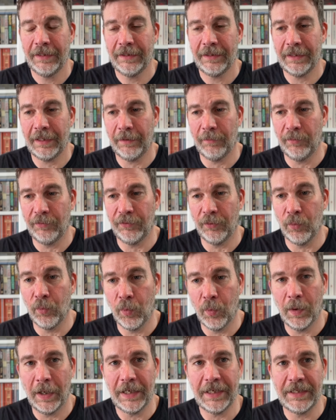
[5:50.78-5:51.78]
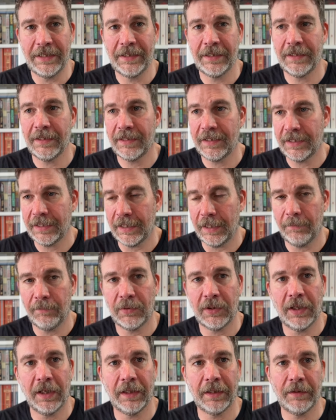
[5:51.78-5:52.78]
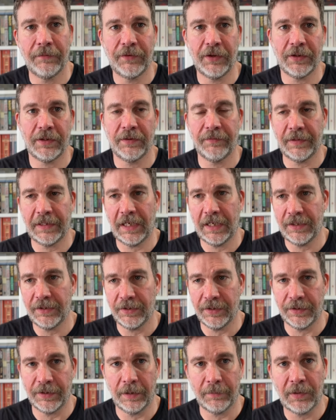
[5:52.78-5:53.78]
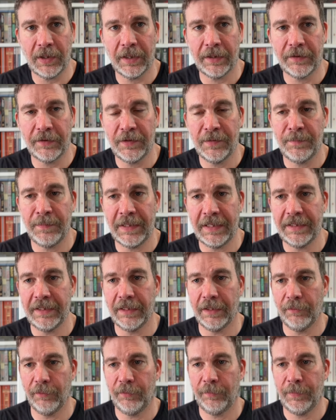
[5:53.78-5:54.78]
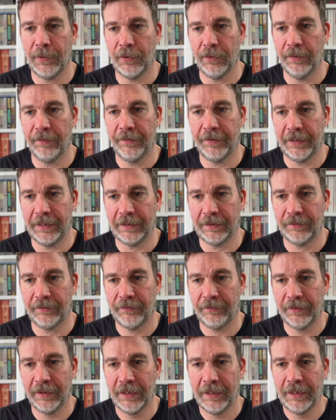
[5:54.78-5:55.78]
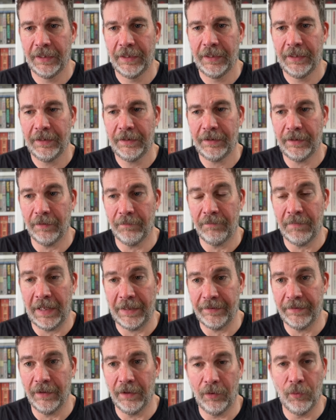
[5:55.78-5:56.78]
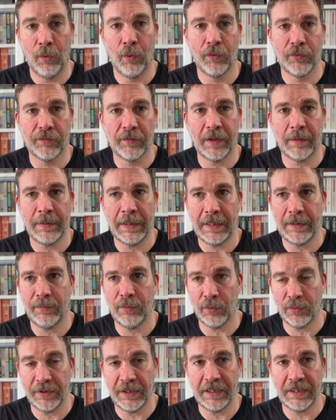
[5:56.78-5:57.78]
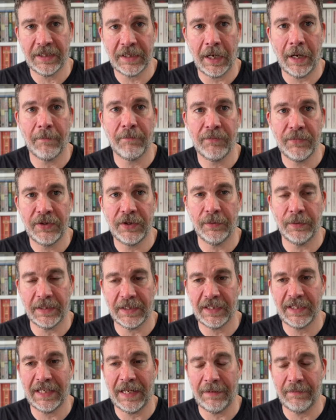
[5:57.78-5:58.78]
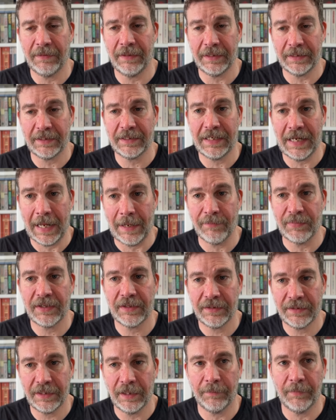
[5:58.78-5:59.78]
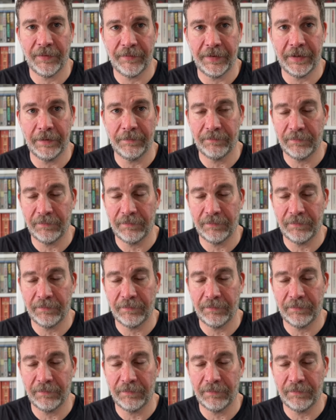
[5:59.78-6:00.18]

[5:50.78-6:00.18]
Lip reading: there was always some kind of justification, some kind of spin that was put on things that meant that ordinary people did come to accept some of the